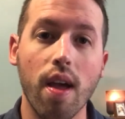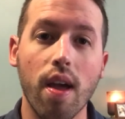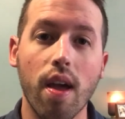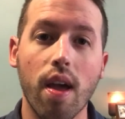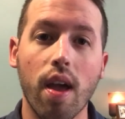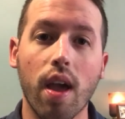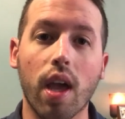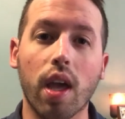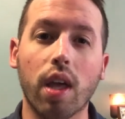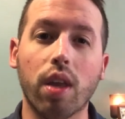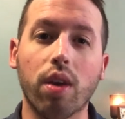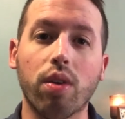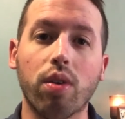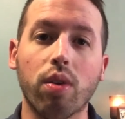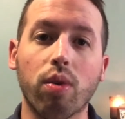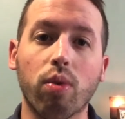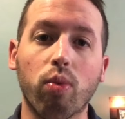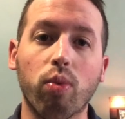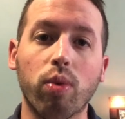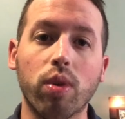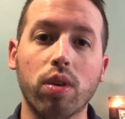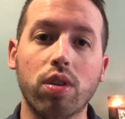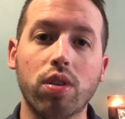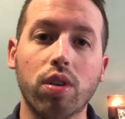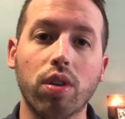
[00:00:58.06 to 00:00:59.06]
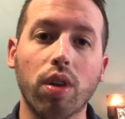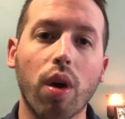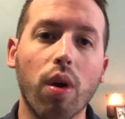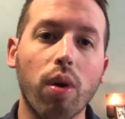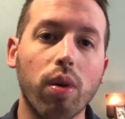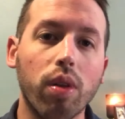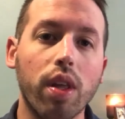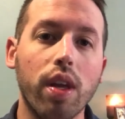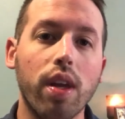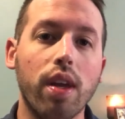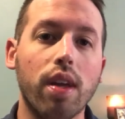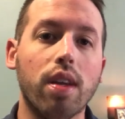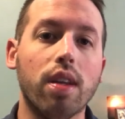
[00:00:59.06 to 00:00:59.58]
and we
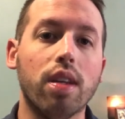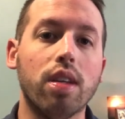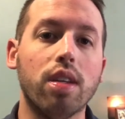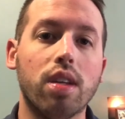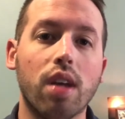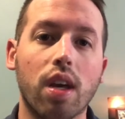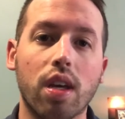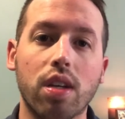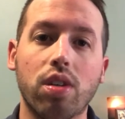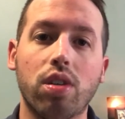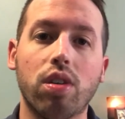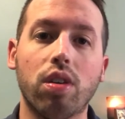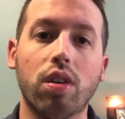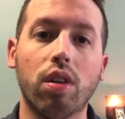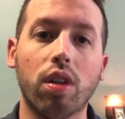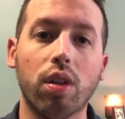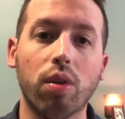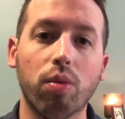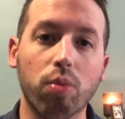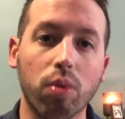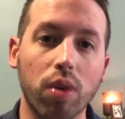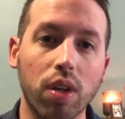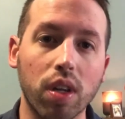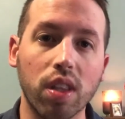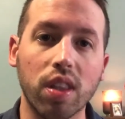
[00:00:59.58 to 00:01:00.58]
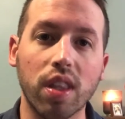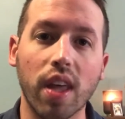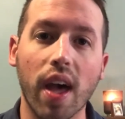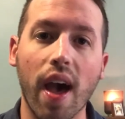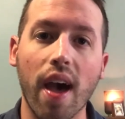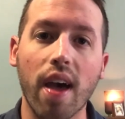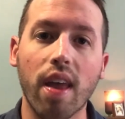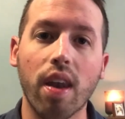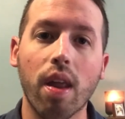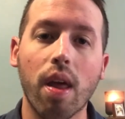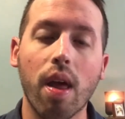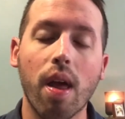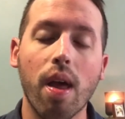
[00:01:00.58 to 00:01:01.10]
slowly and intentionally read that,
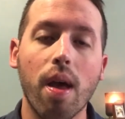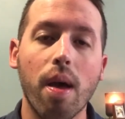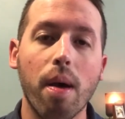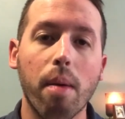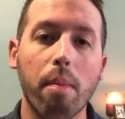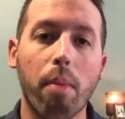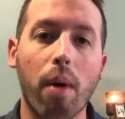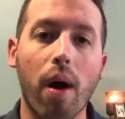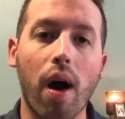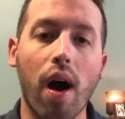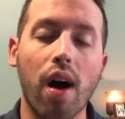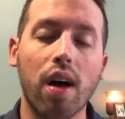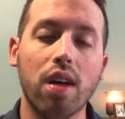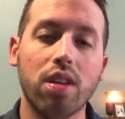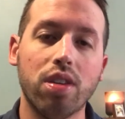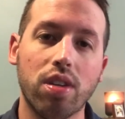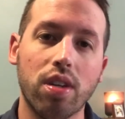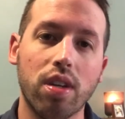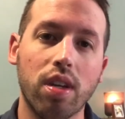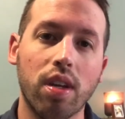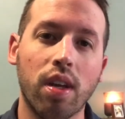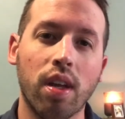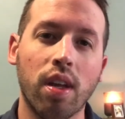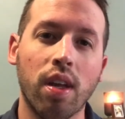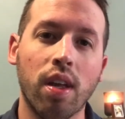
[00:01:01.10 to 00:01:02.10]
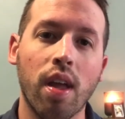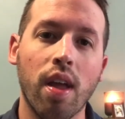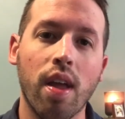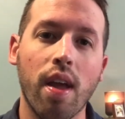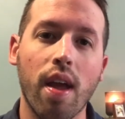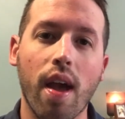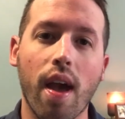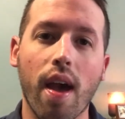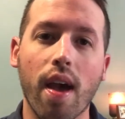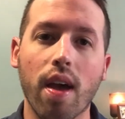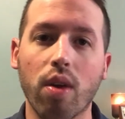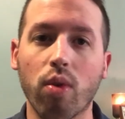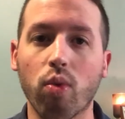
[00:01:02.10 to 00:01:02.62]
pausing
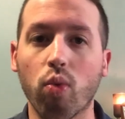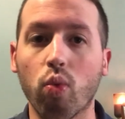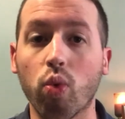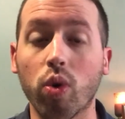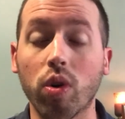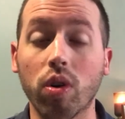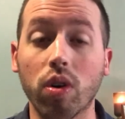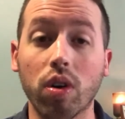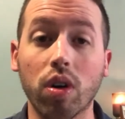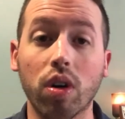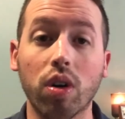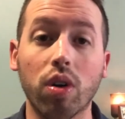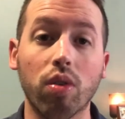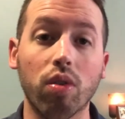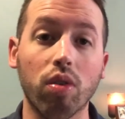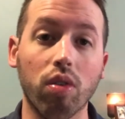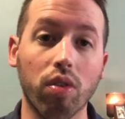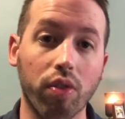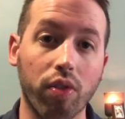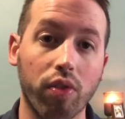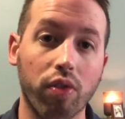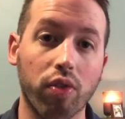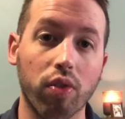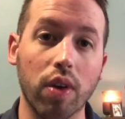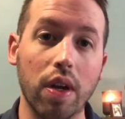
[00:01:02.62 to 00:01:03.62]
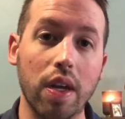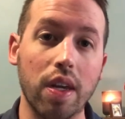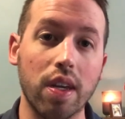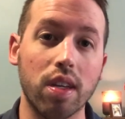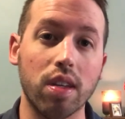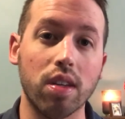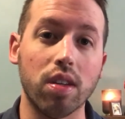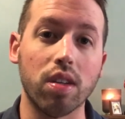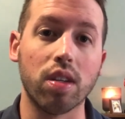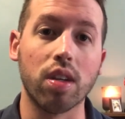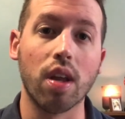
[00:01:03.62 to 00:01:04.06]
at a word or a phrase